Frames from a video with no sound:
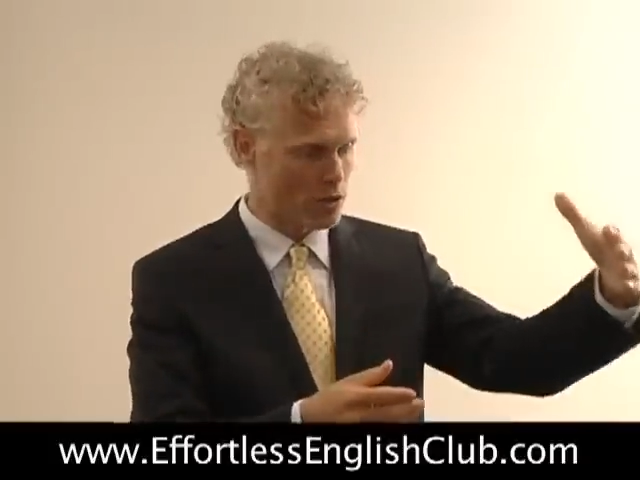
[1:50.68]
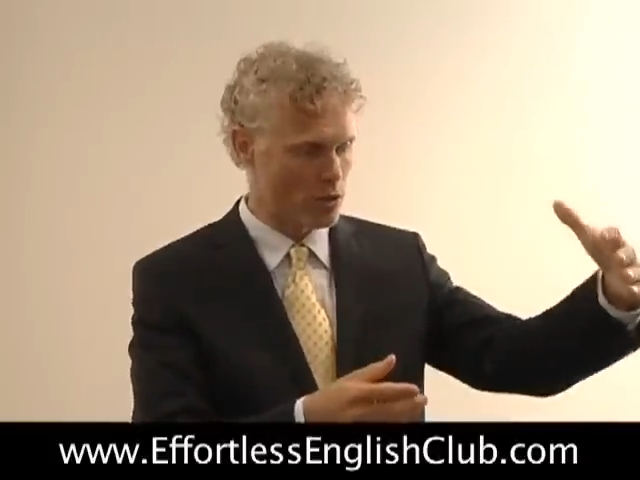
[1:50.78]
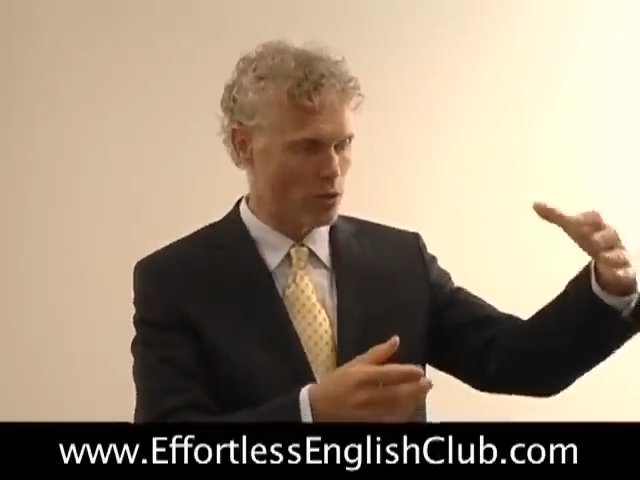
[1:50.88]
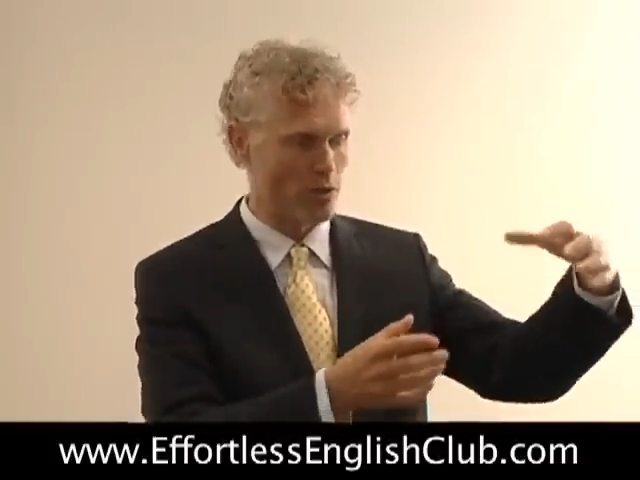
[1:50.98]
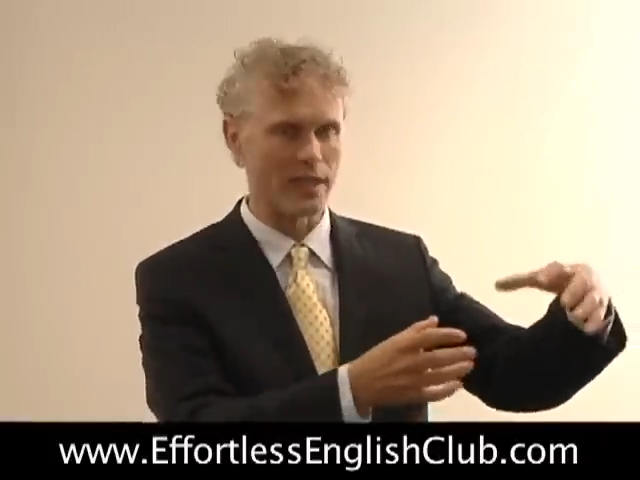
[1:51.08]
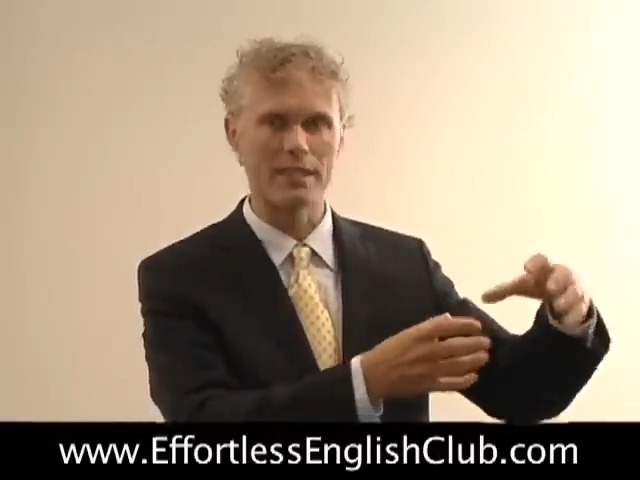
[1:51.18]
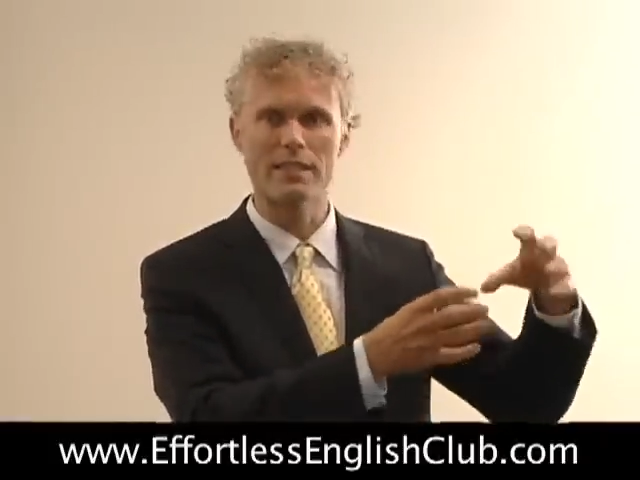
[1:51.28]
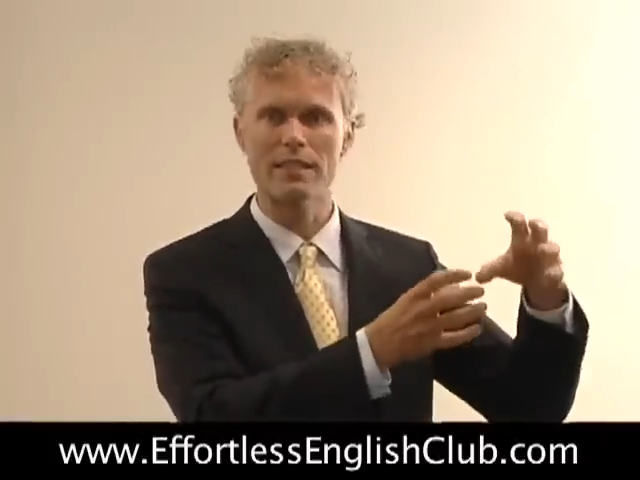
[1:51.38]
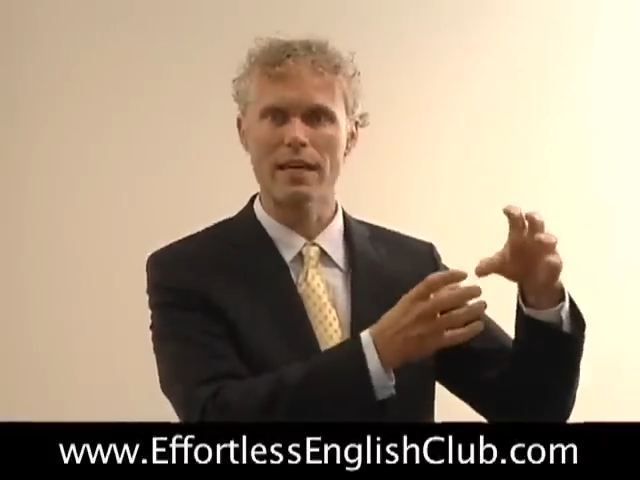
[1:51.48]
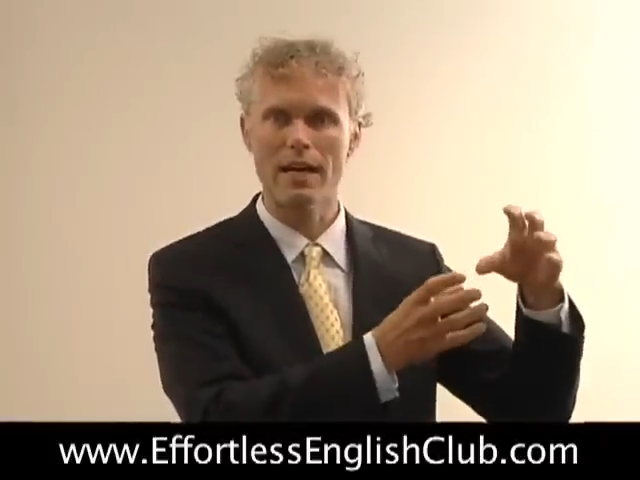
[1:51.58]
do
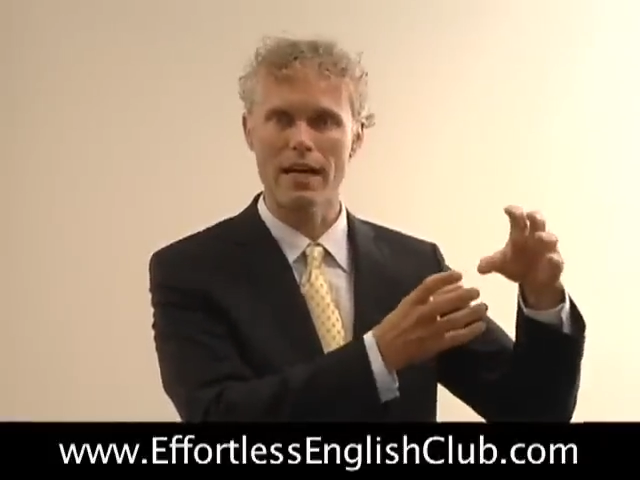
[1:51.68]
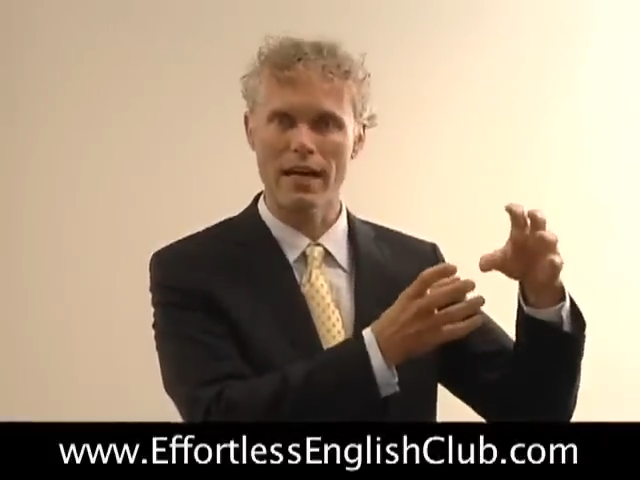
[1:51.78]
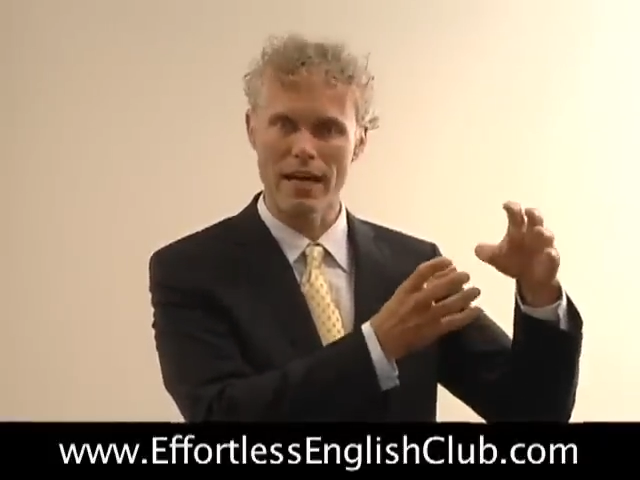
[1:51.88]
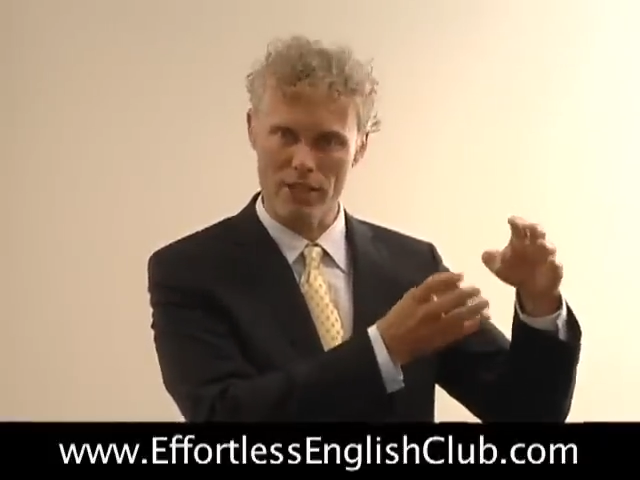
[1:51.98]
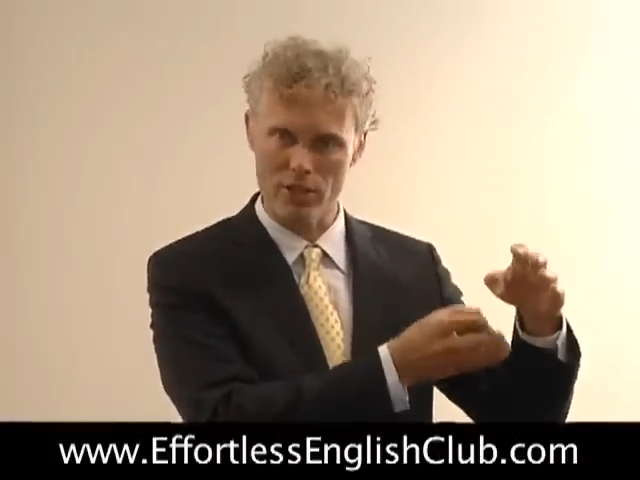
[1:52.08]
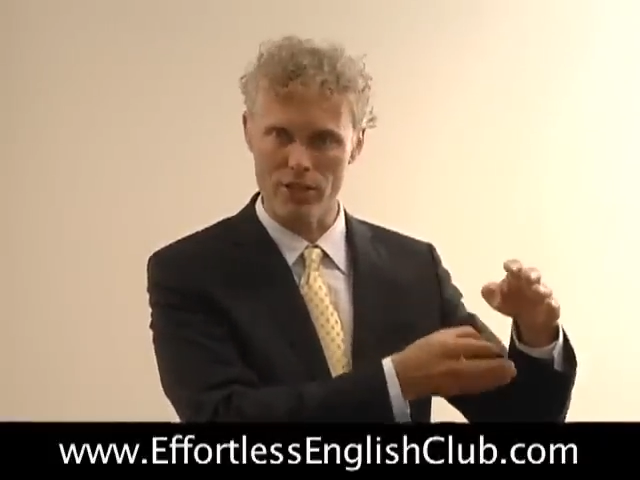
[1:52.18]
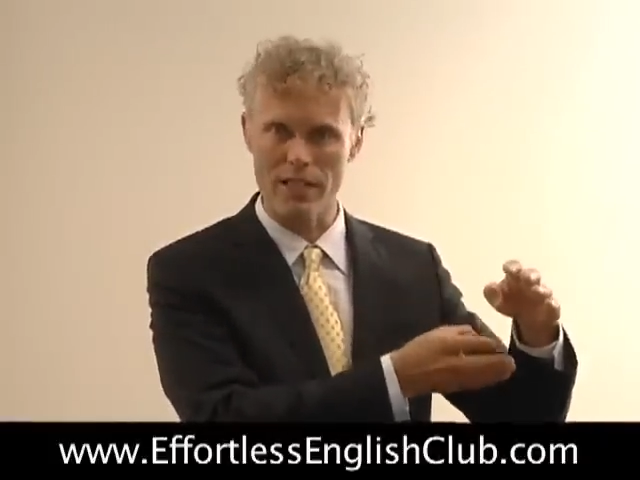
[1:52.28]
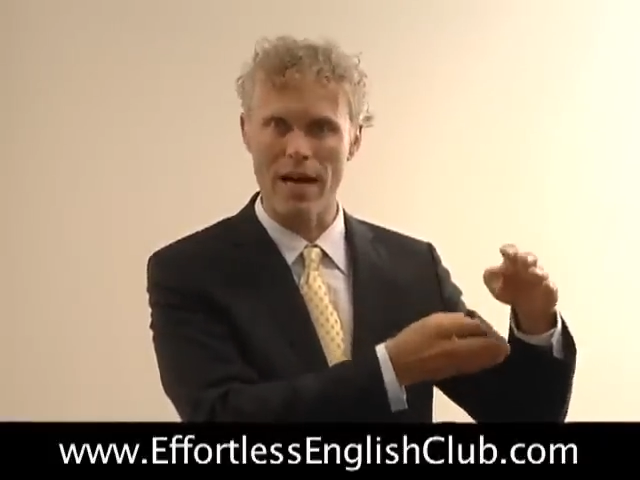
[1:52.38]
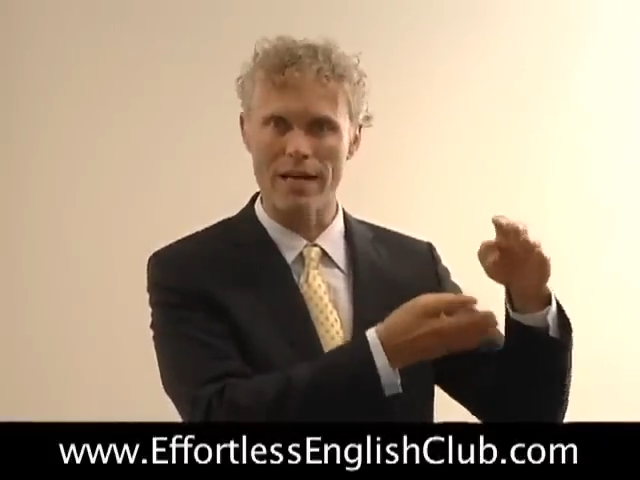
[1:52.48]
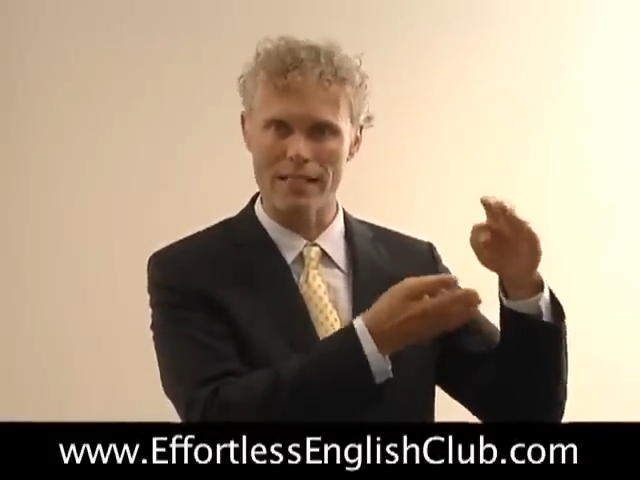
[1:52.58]
this
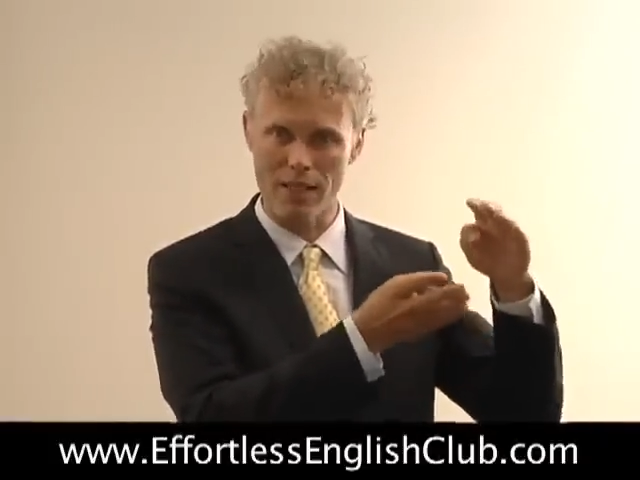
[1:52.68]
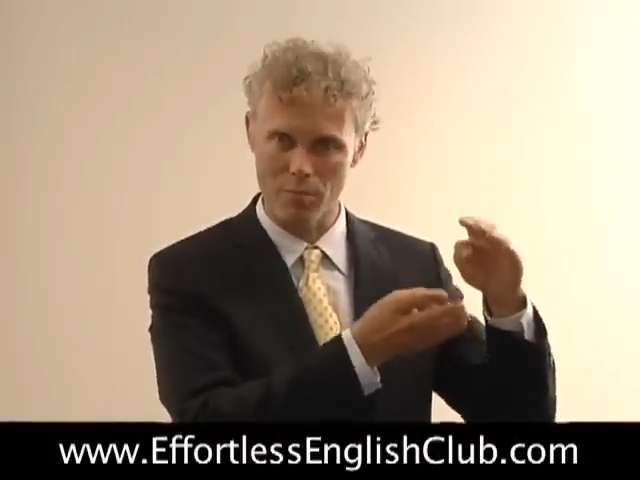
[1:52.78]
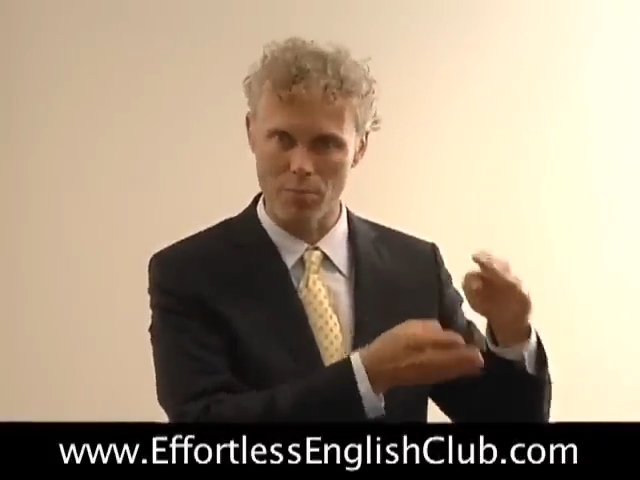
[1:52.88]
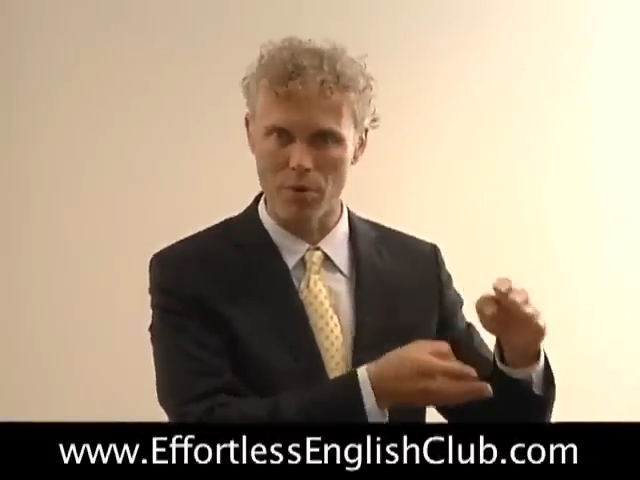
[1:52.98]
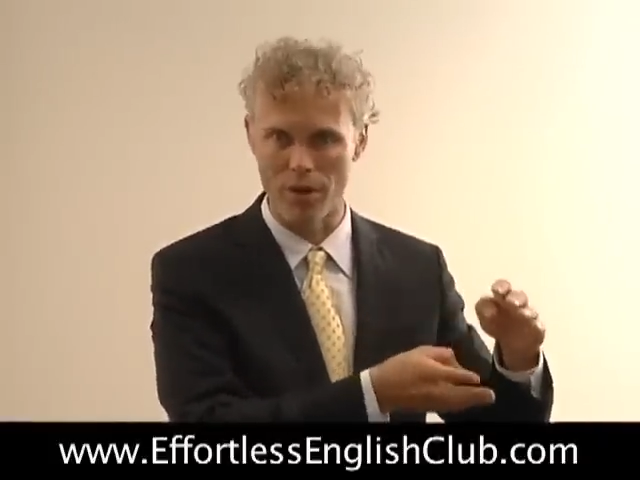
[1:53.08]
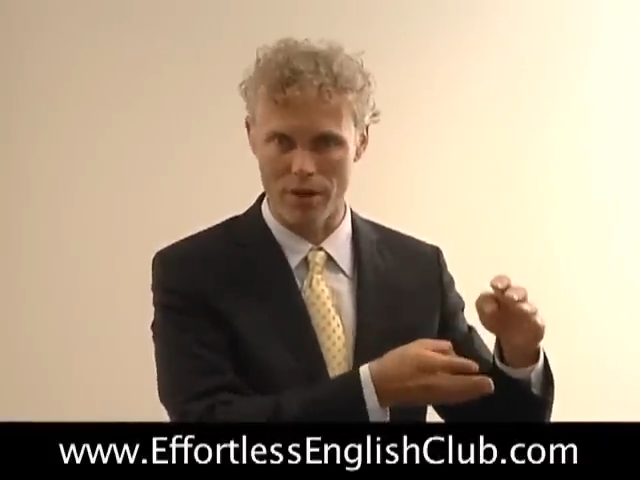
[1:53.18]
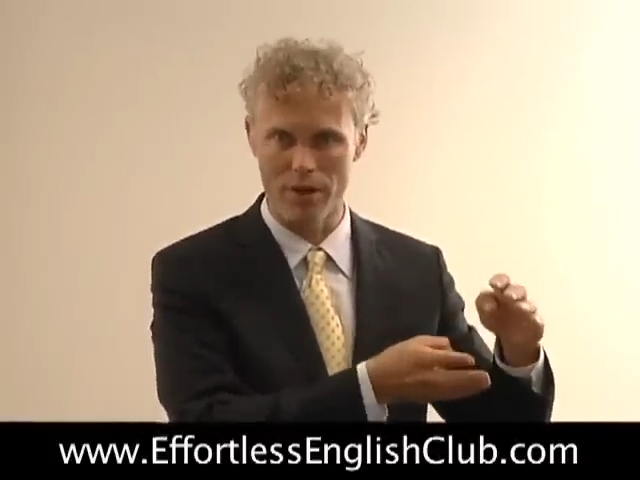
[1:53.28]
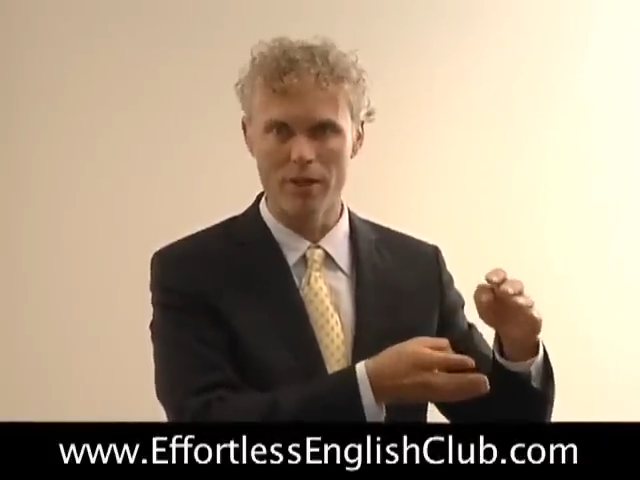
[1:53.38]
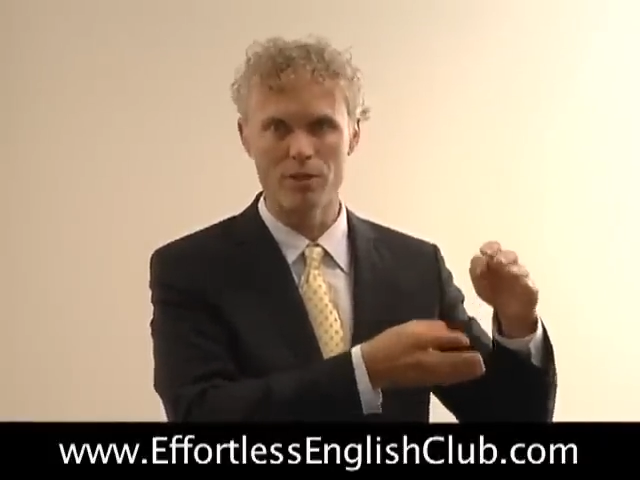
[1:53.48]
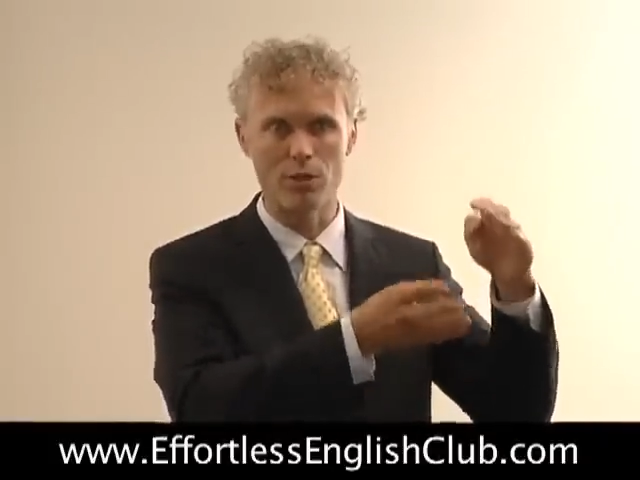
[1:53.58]
exercise in the book,